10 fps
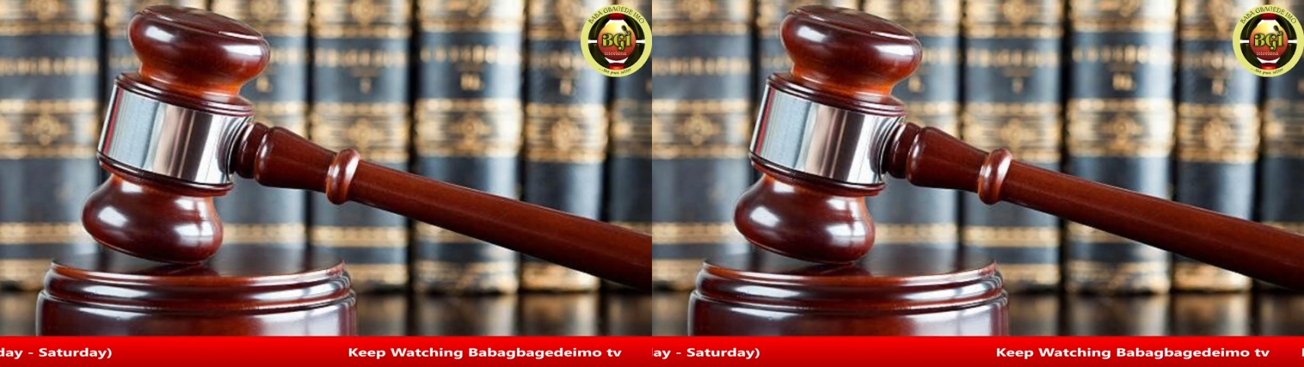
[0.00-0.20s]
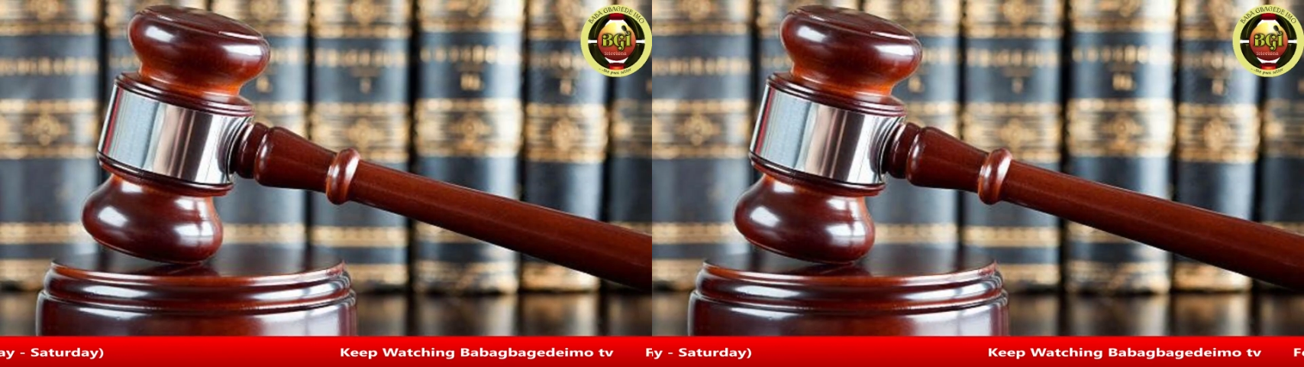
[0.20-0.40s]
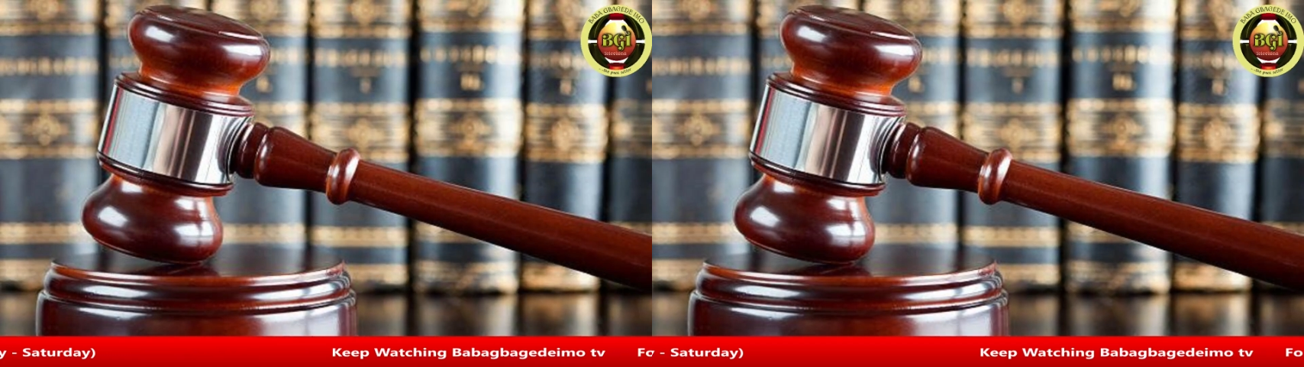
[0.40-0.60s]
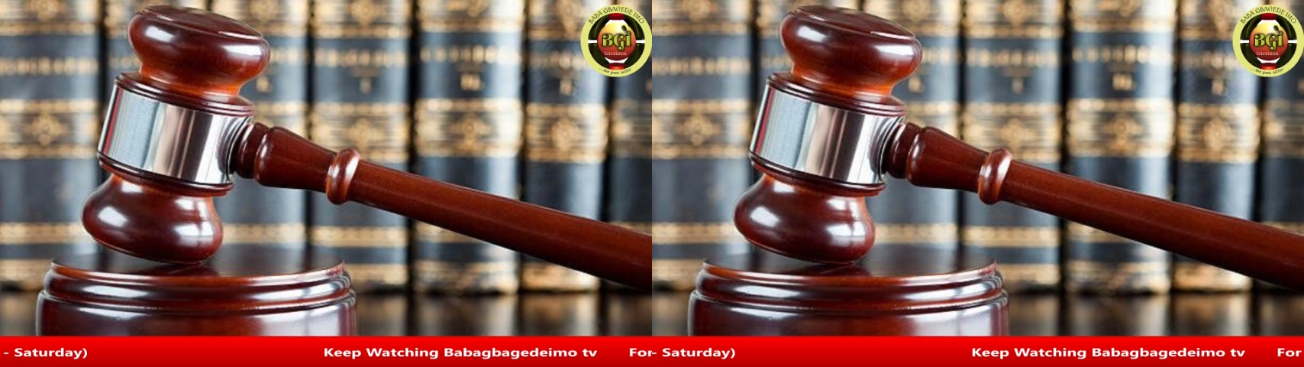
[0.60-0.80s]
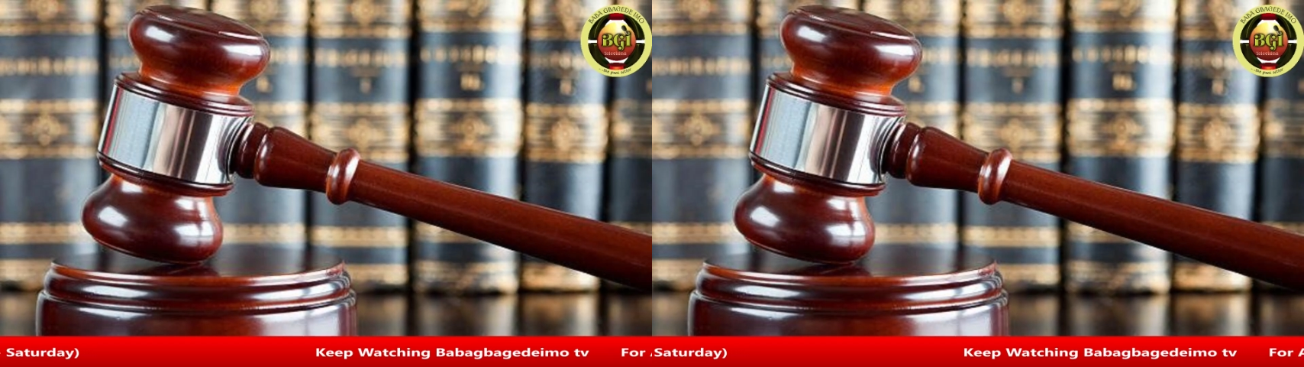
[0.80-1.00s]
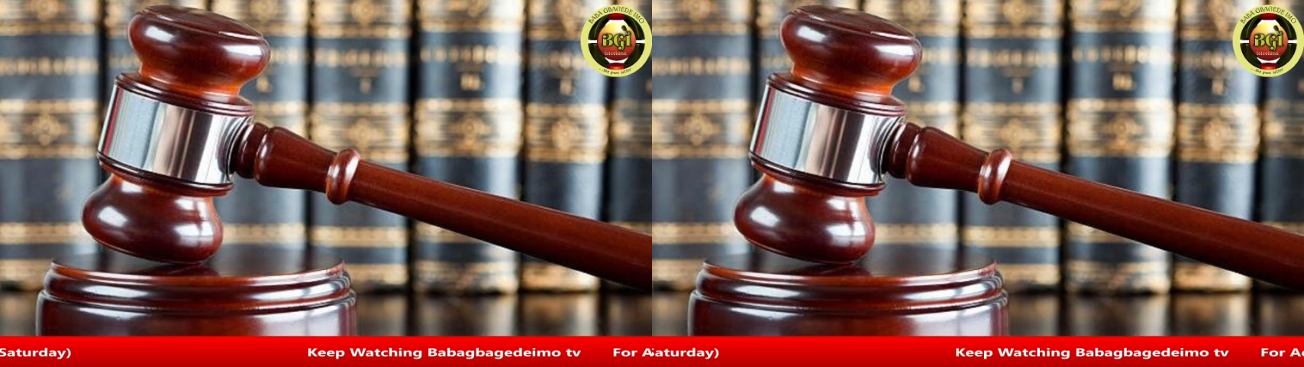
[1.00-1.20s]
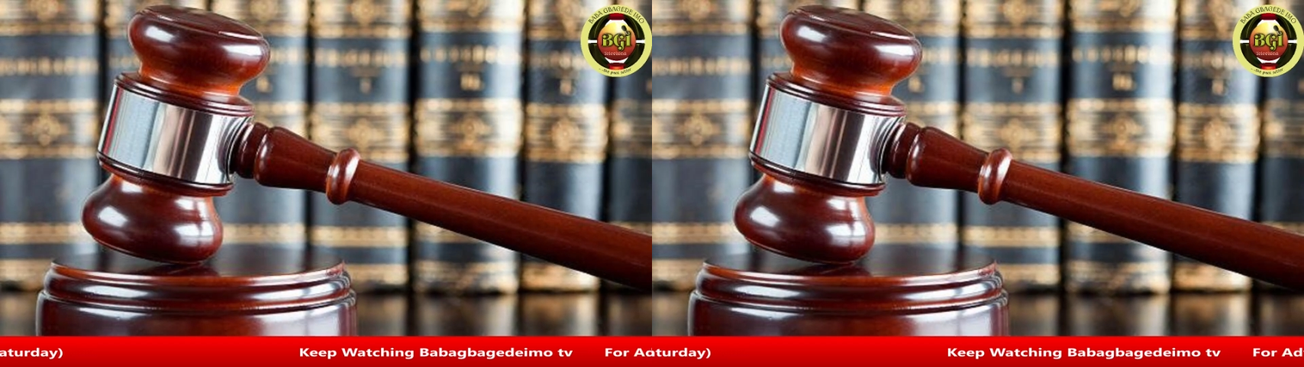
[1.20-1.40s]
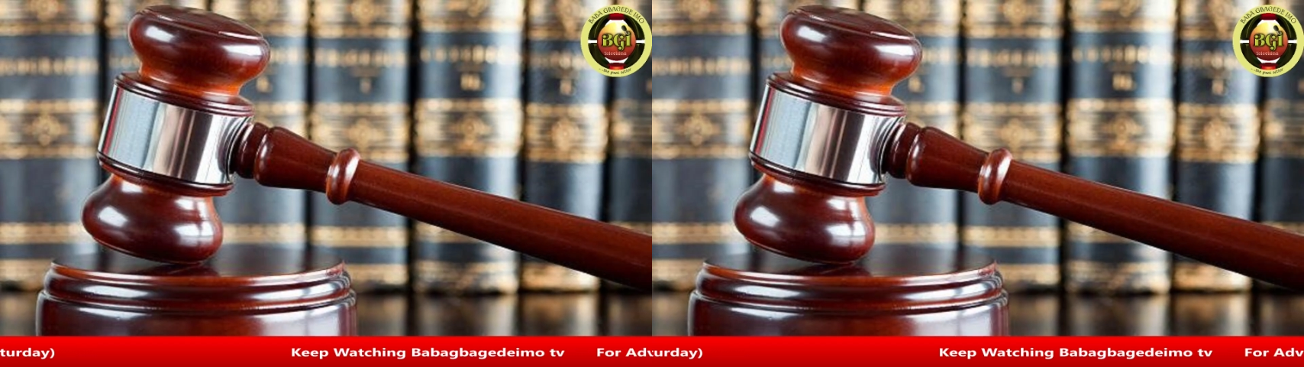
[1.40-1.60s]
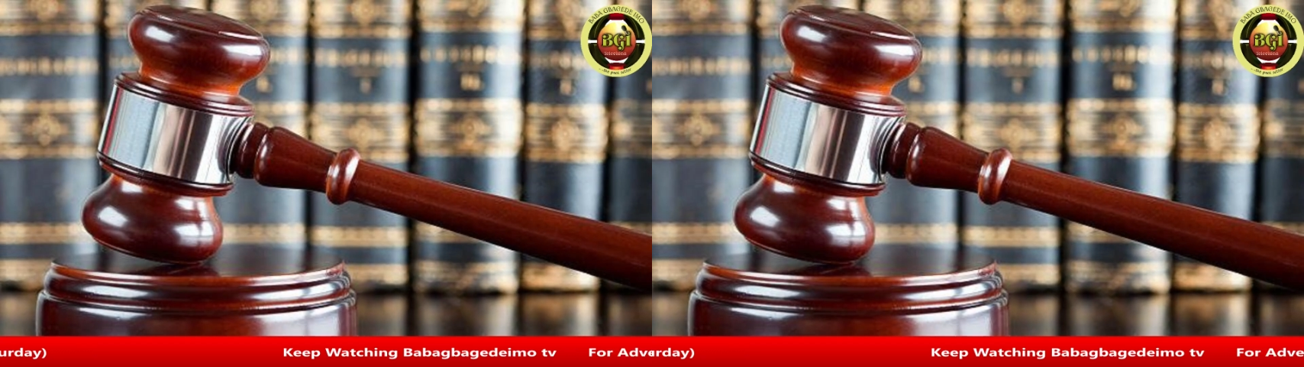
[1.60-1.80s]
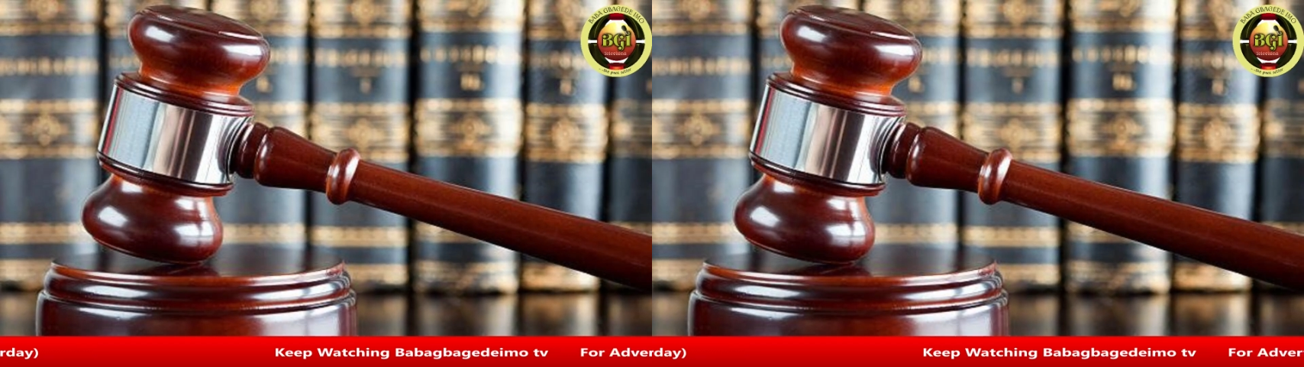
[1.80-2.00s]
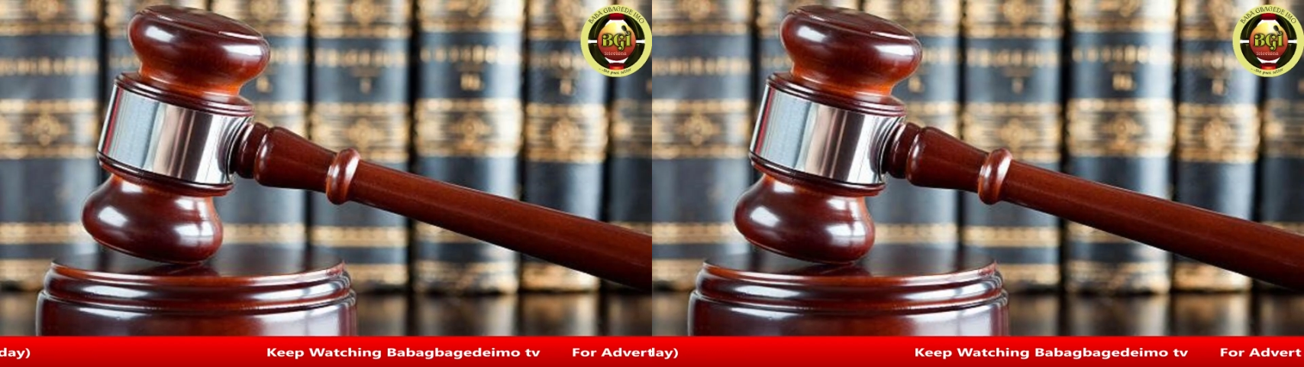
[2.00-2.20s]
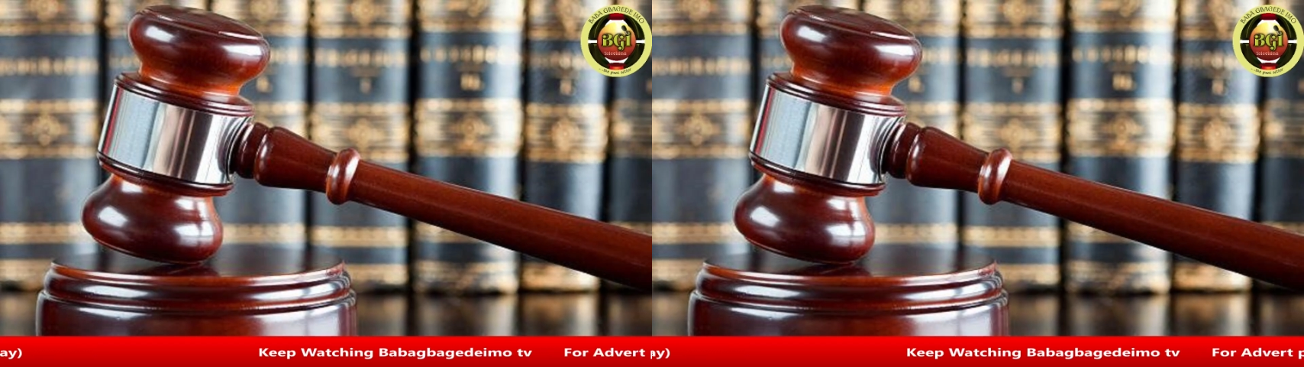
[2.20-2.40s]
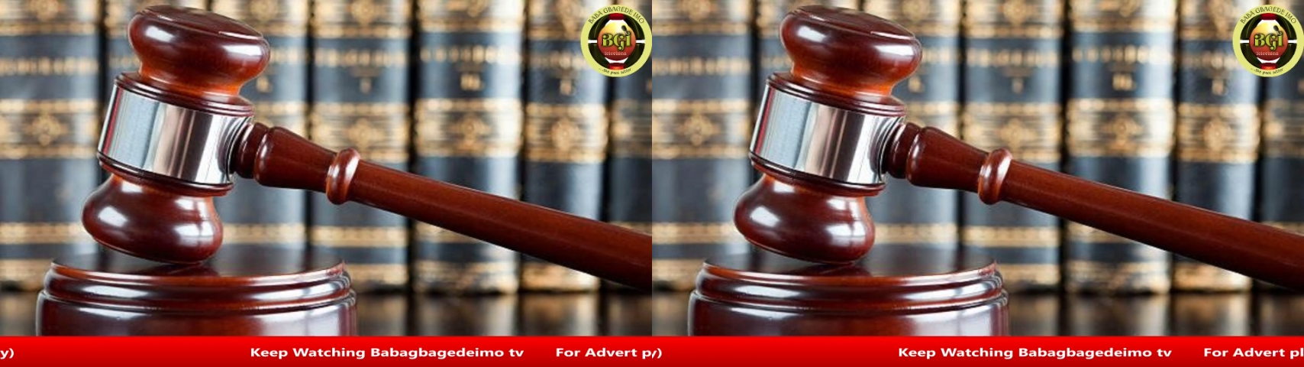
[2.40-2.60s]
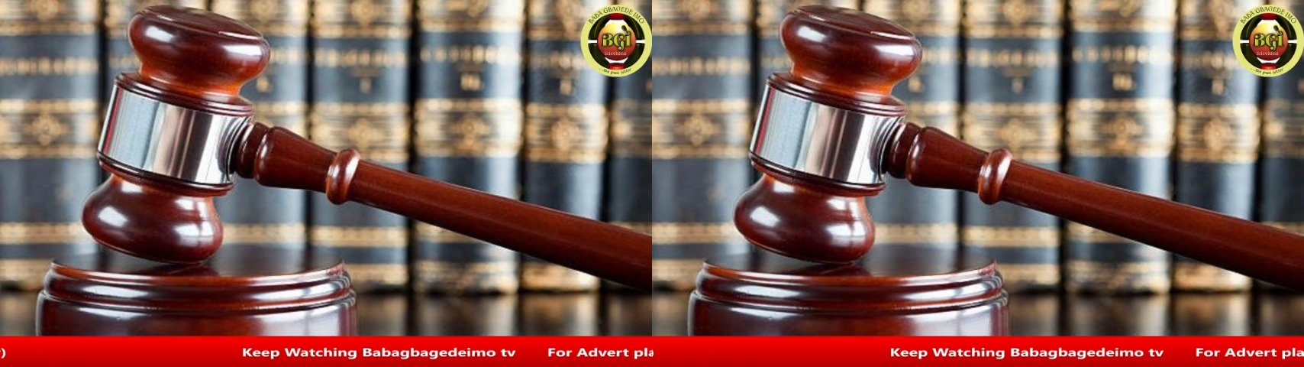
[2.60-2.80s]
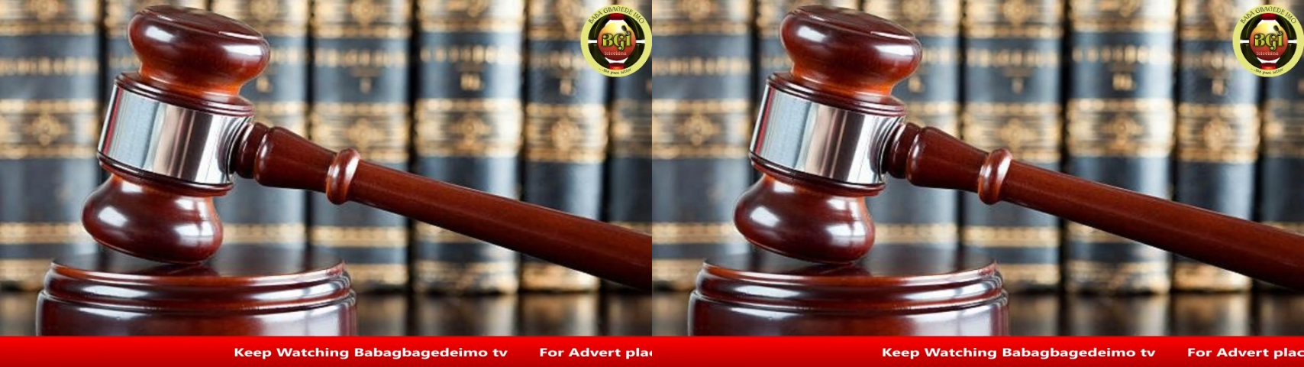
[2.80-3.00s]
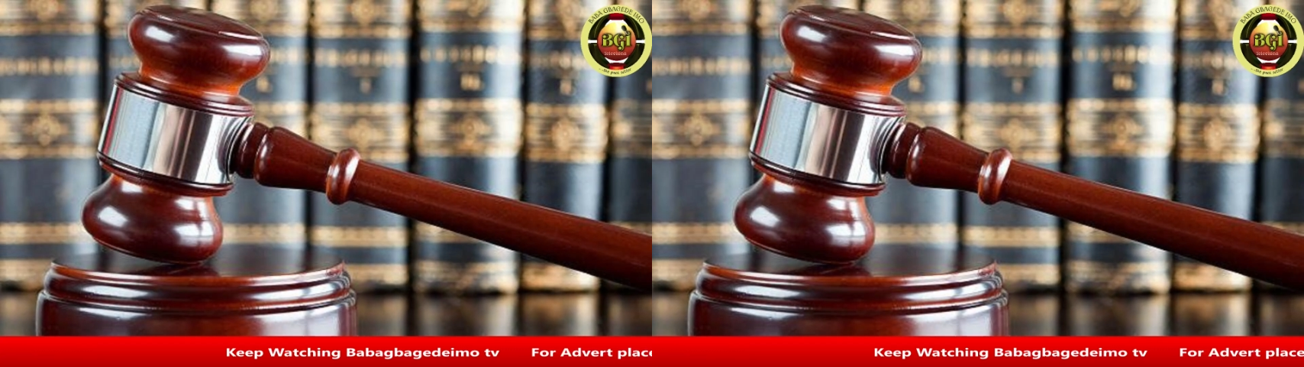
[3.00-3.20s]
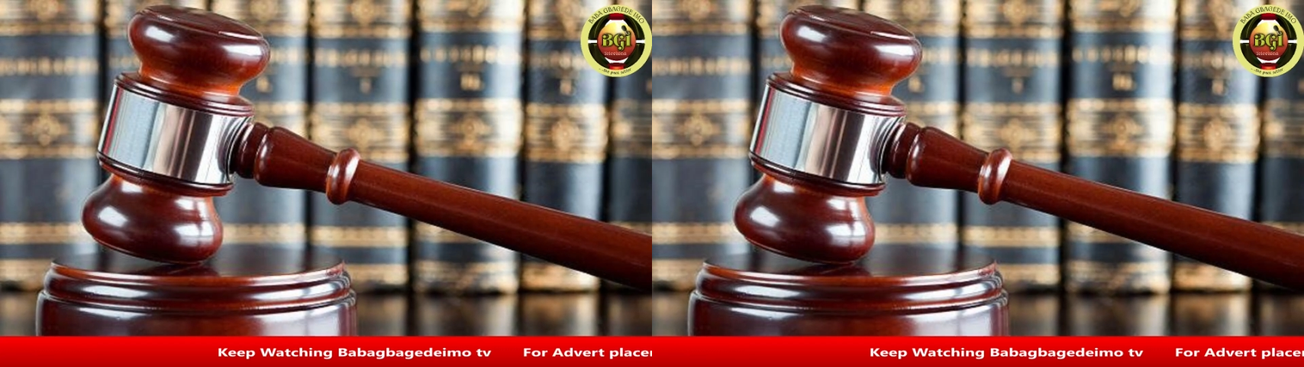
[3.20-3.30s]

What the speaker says: [unreadable: no face in view]